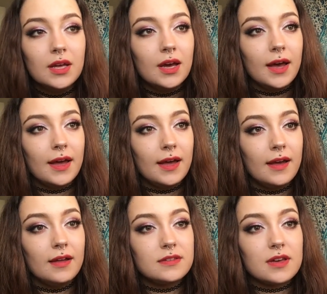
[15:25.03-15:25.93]

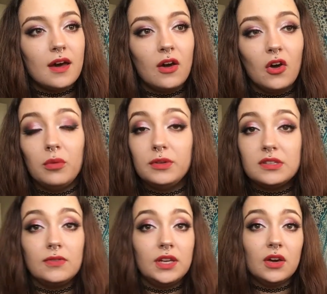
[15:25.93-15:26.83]
And I hope this
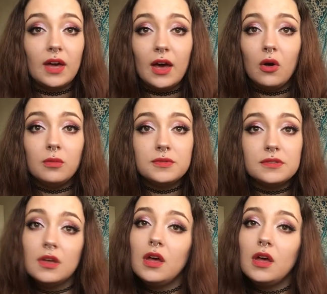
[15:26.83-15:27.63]
video helps,